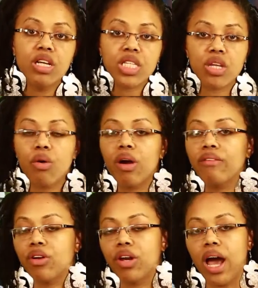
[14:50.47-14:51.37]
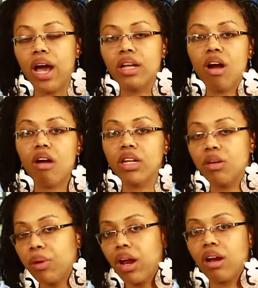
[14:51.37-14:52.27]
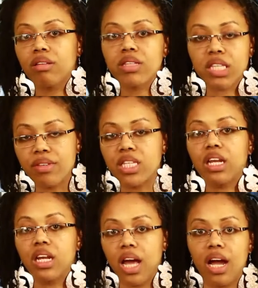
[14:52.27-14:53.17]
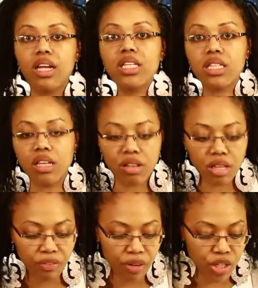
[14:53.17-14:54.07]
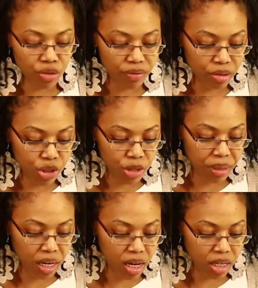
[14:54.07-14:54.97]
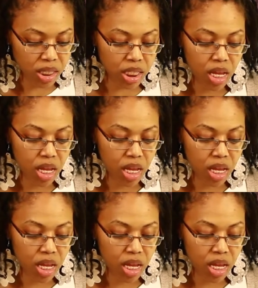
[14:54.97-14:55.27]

So if you're not already aware, seventeen eighty-nine is the year that the French Revolution begins.